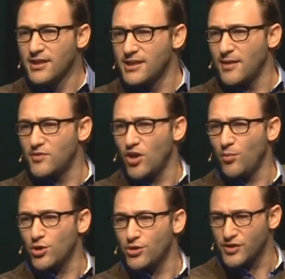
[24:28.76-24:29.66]
skips
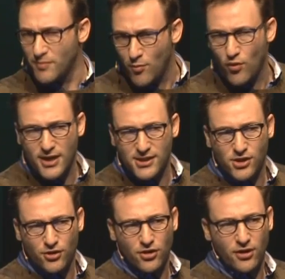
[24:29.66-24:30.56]
commercials, memorizes
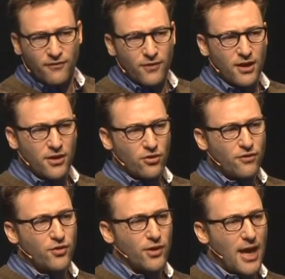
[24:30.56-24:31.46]
your
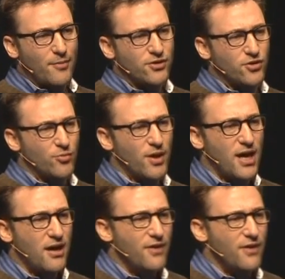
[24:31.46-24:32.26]
viewing habits on your behalf,